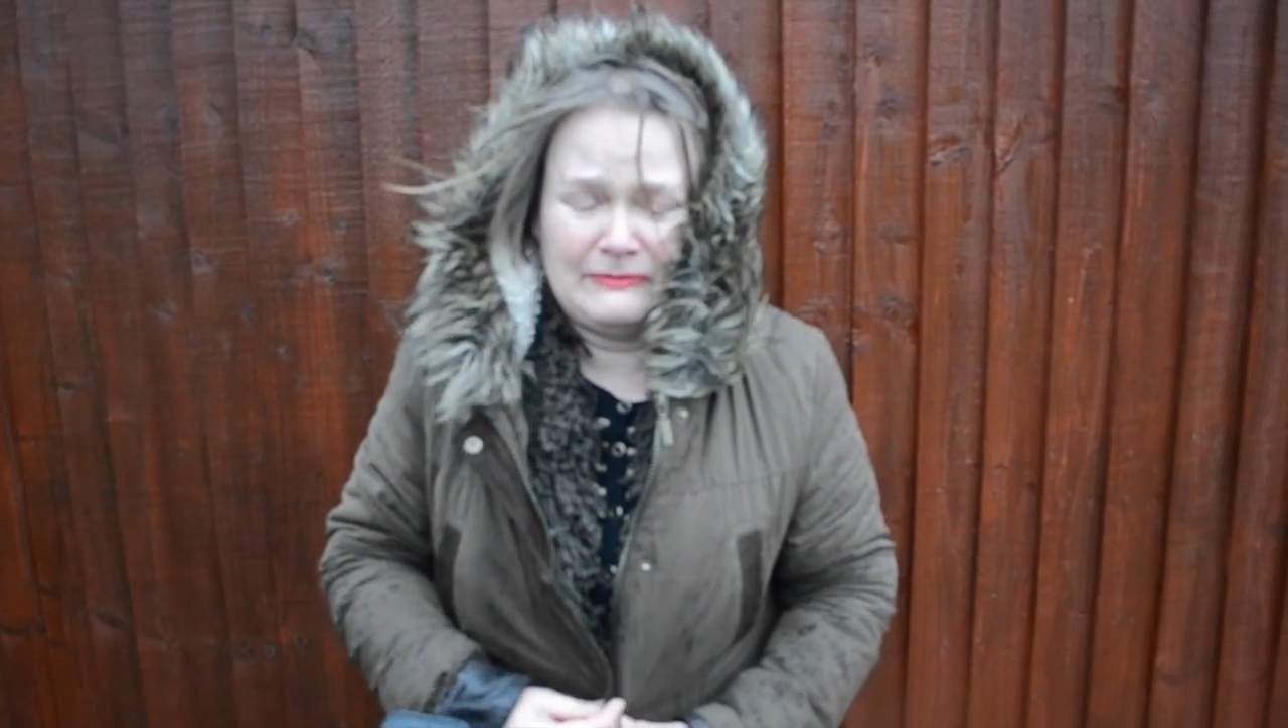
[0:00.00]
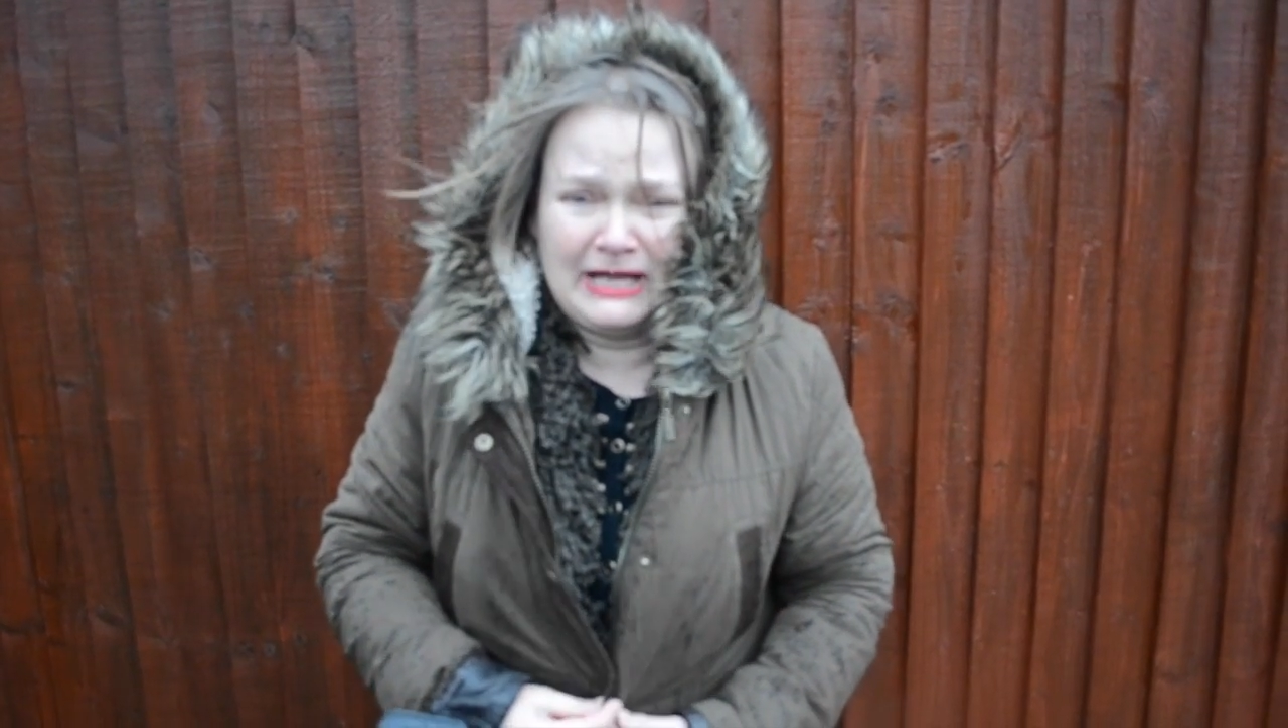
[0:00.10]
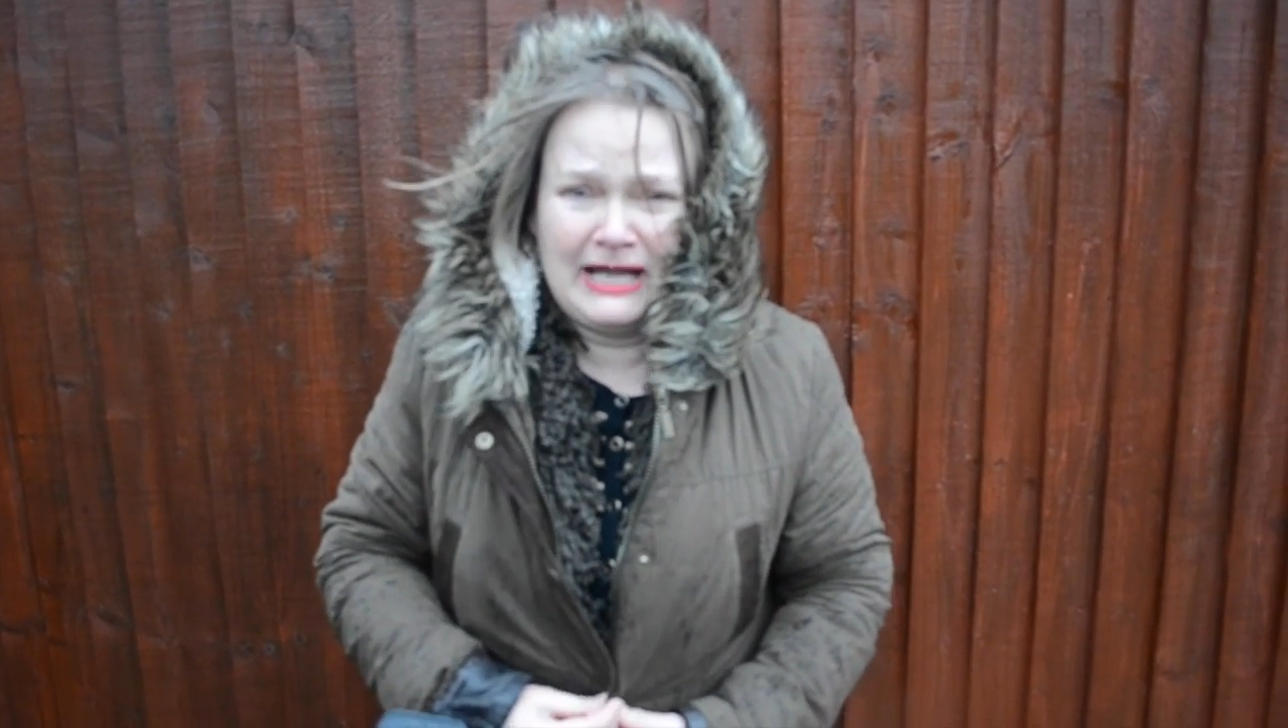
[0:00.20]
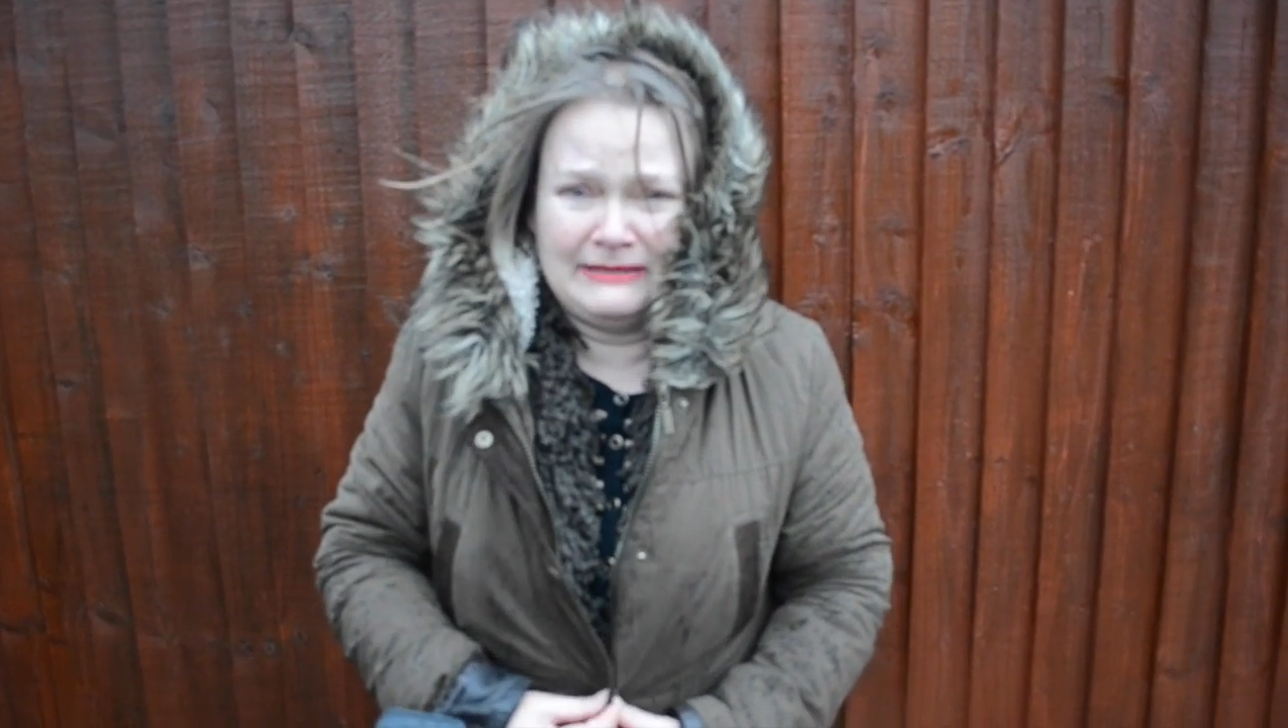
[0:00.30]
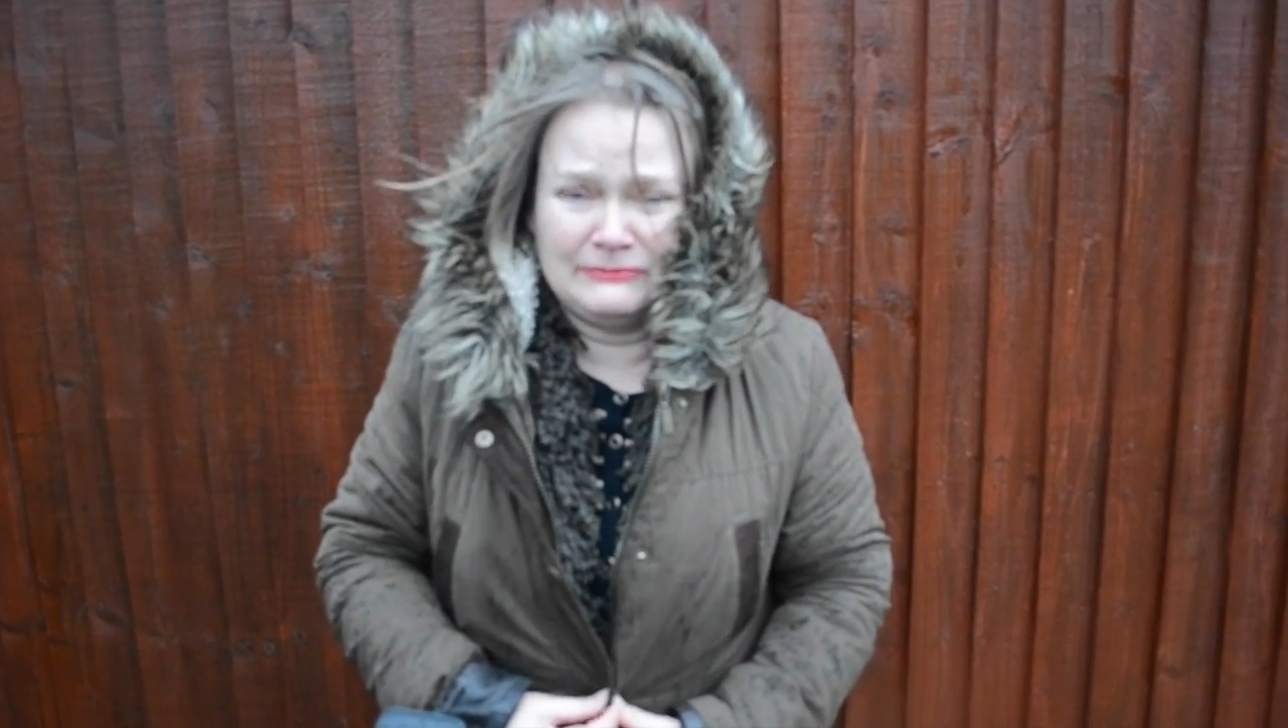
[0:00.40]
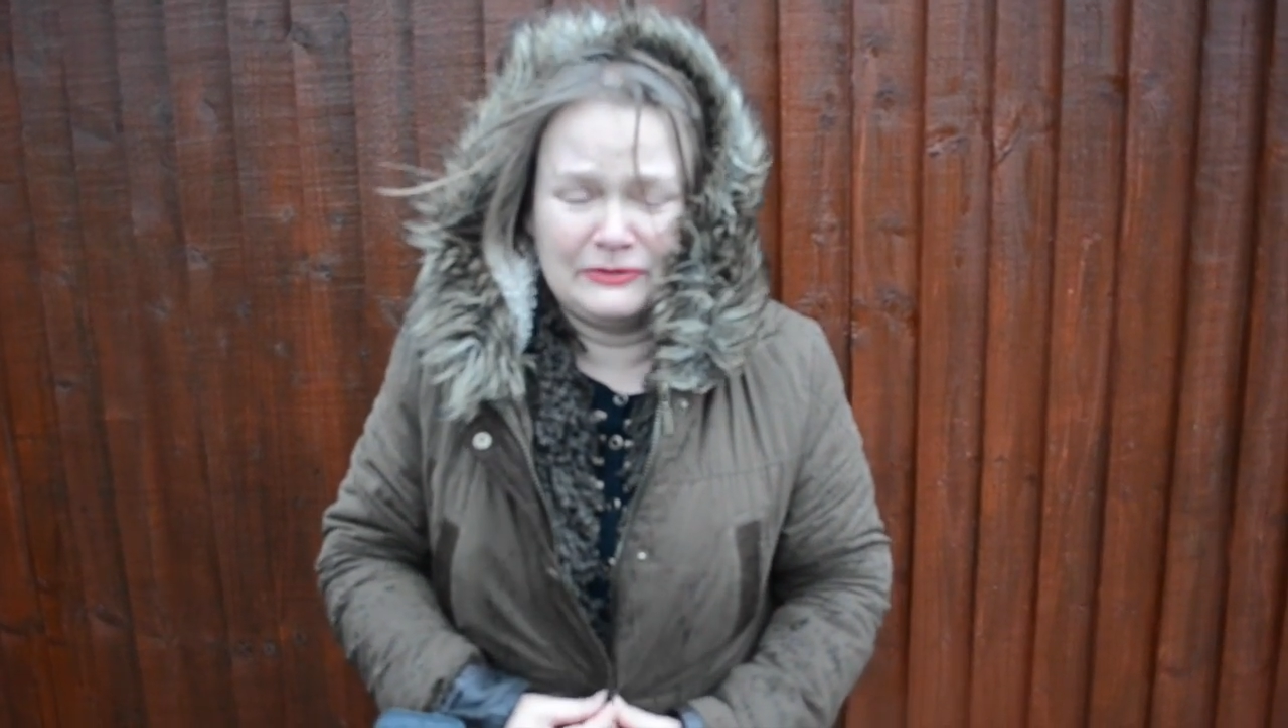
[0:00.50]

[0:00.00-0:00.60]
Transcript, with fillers: for my